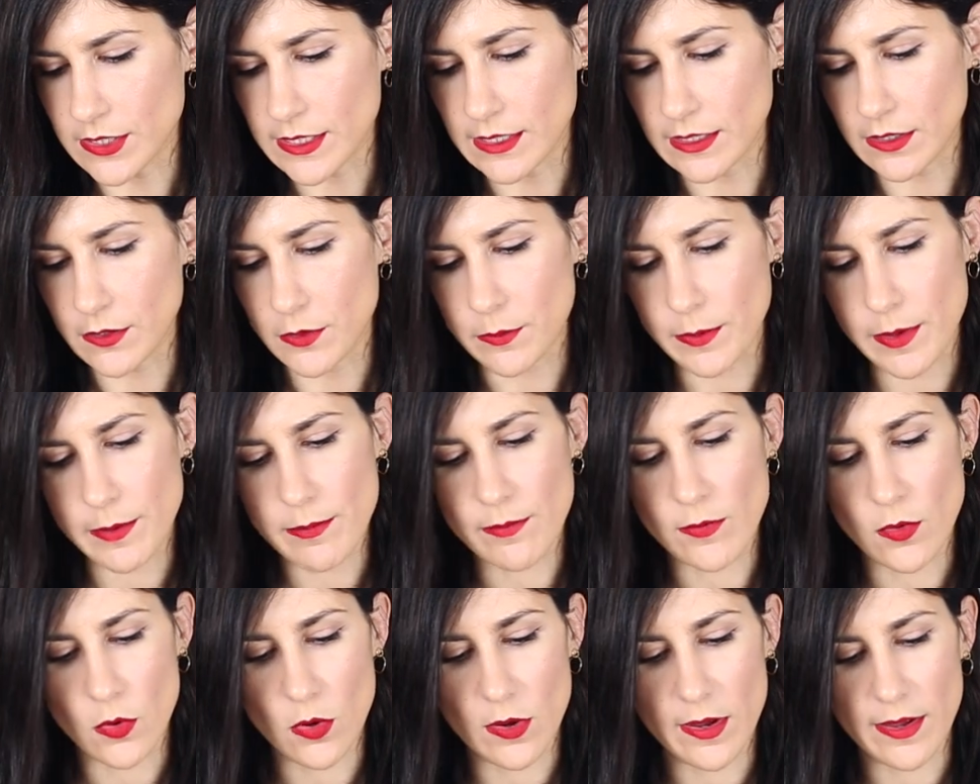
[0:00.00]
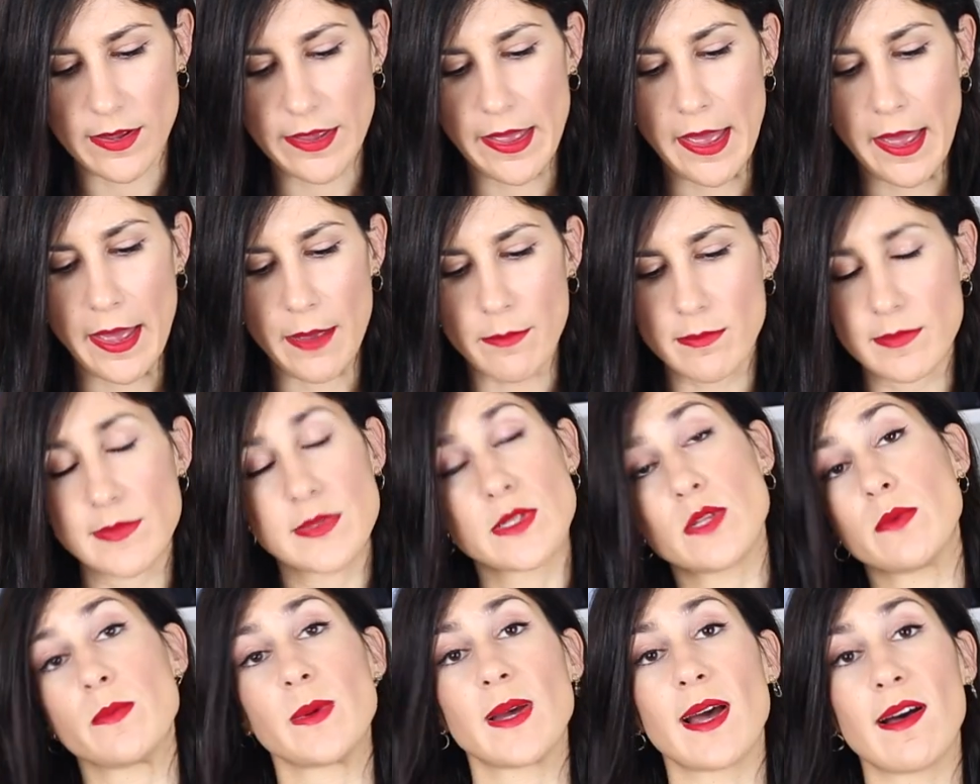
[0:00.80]
look a little bit more.
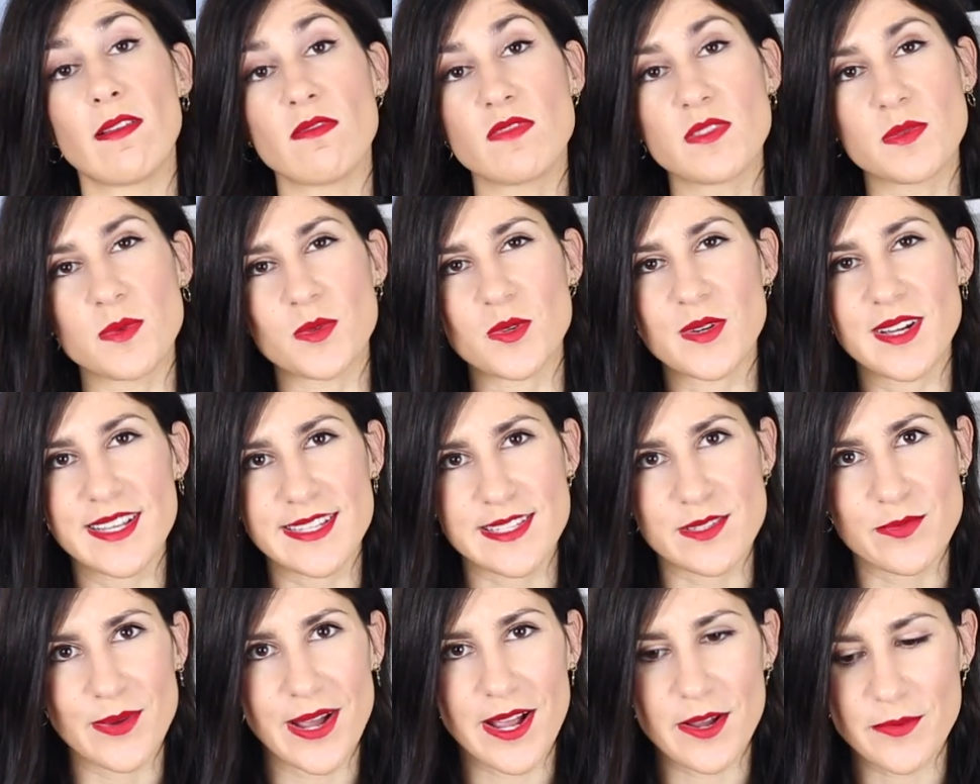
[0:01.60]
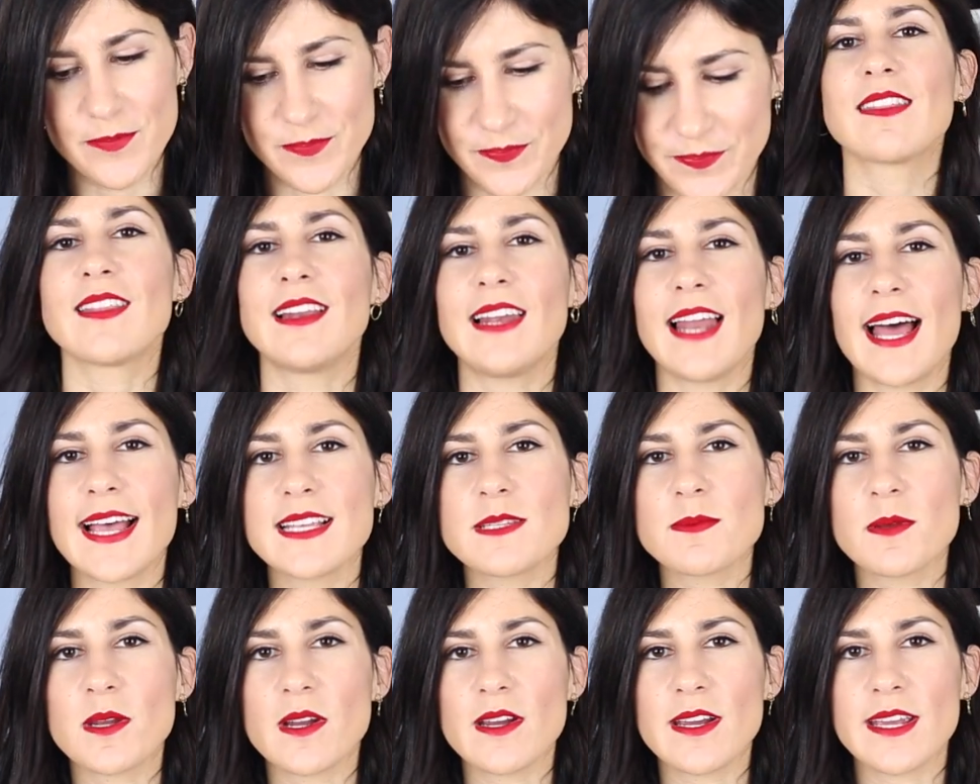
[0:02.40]
Super comfortable as well. The
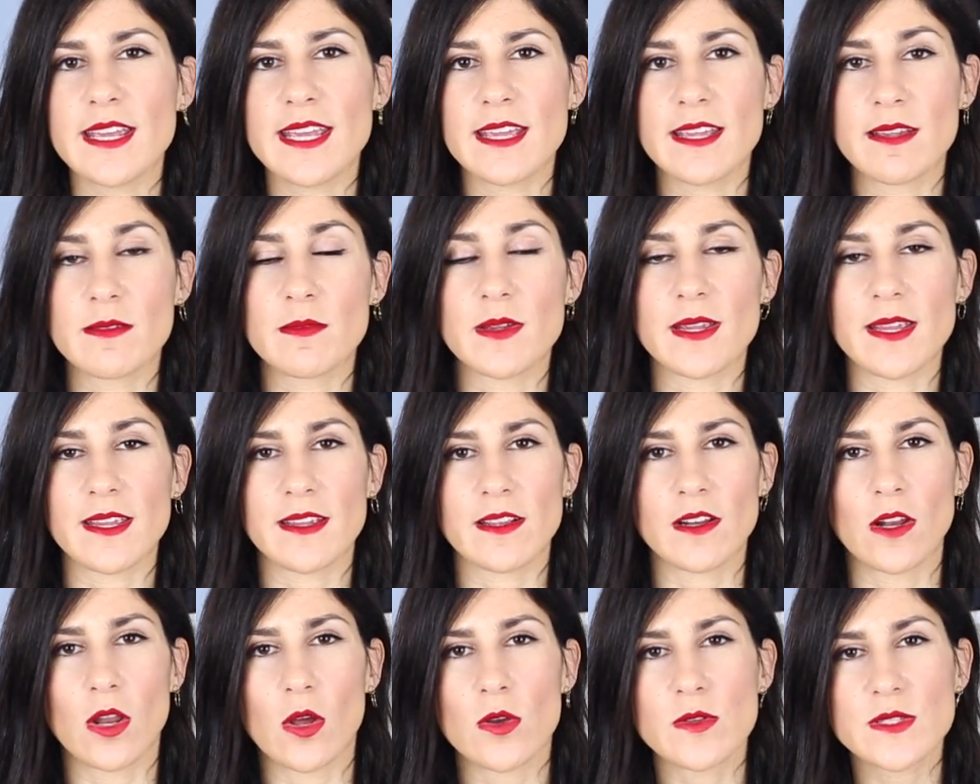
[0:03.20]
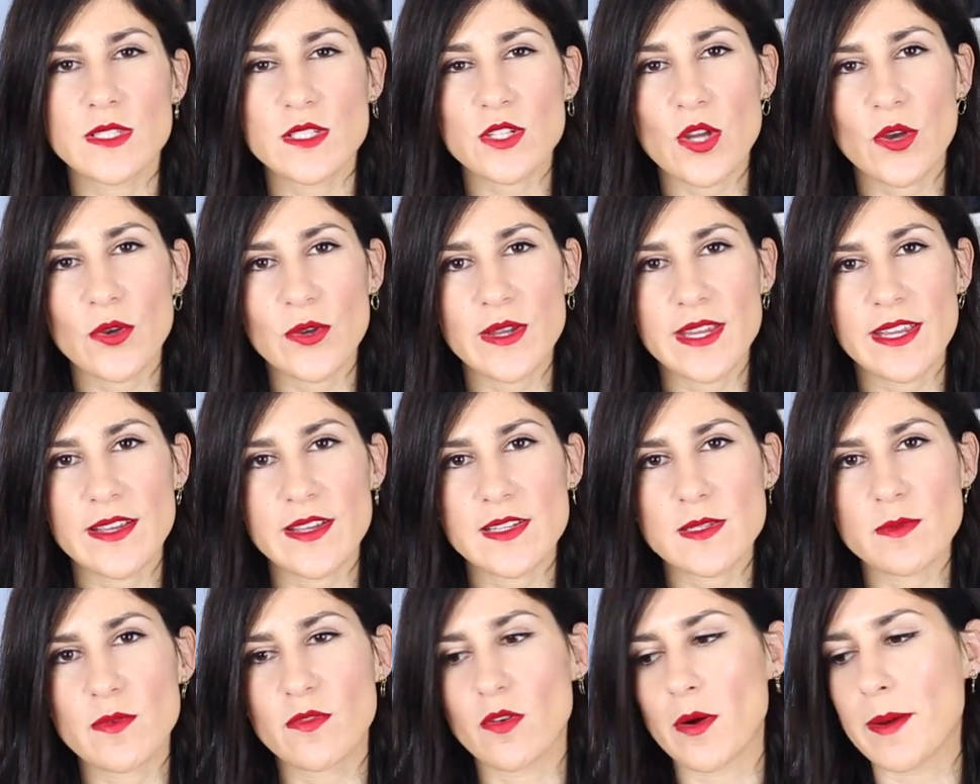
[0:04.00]
last pair of closed toe
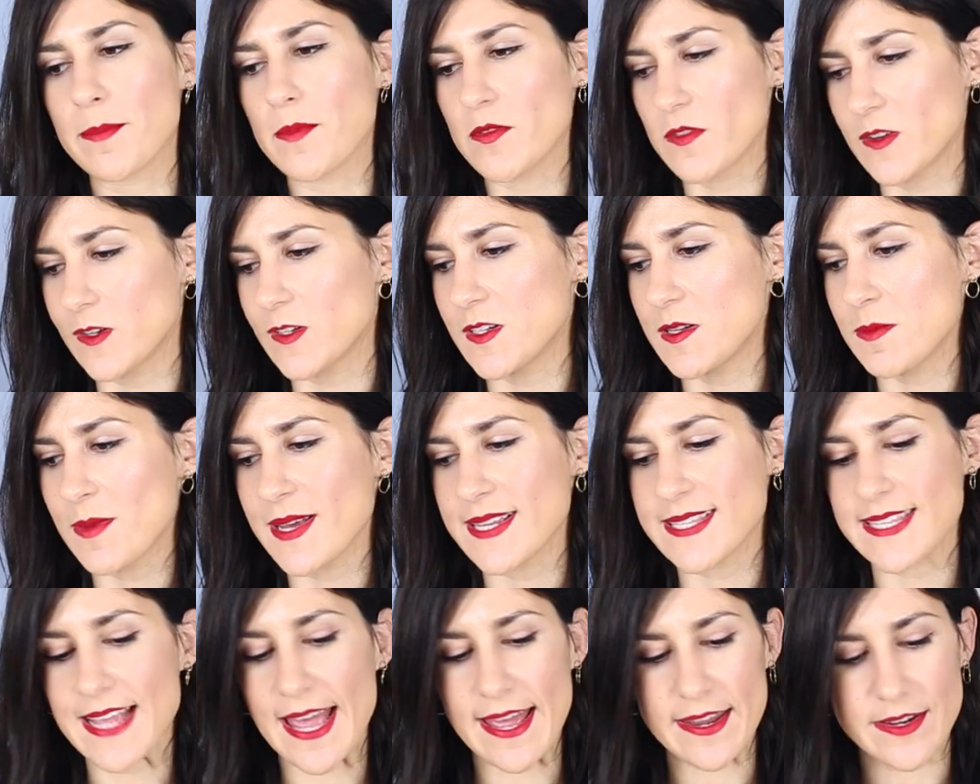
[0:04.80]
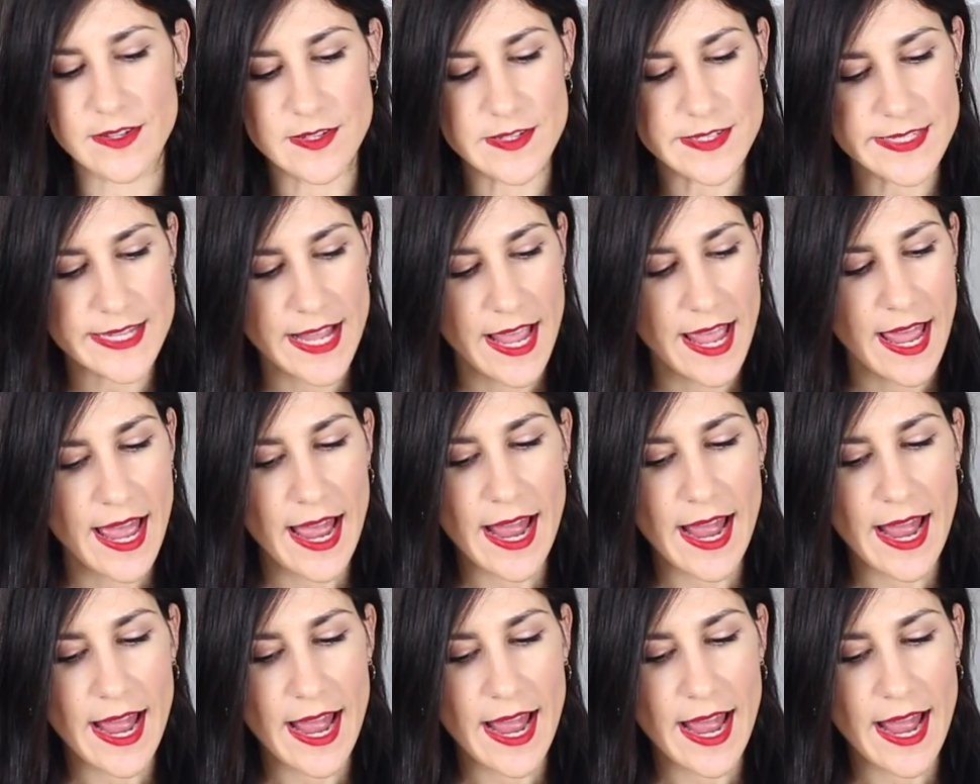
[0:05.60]
heels before I move on to my sandals.